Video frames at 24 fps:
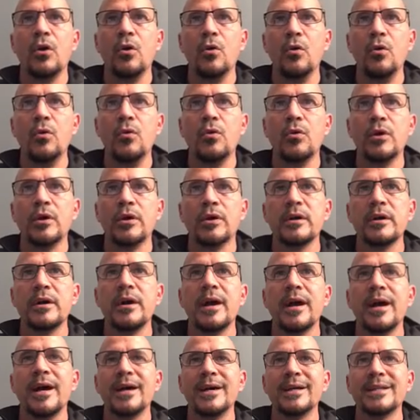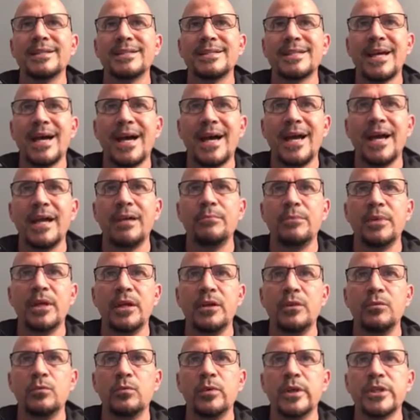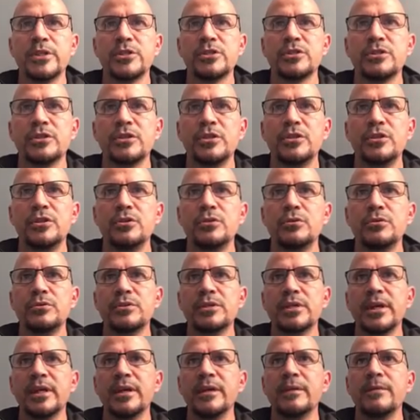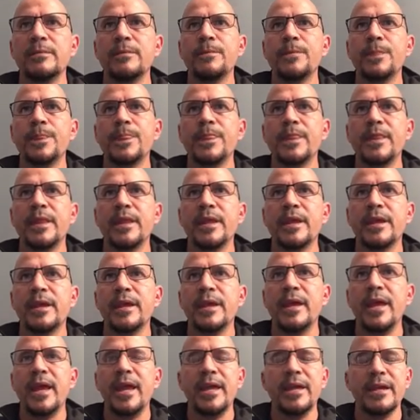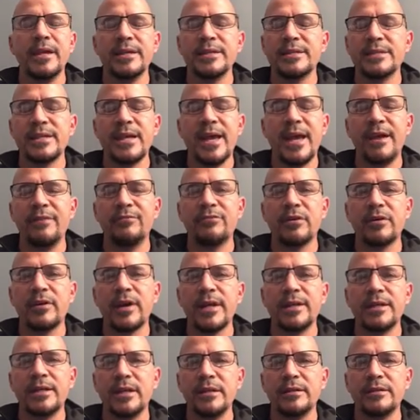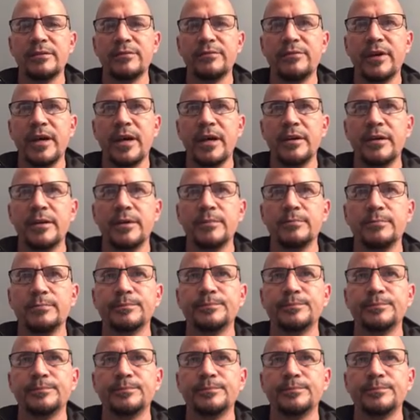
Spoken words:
or a time in which to use it is ever identified.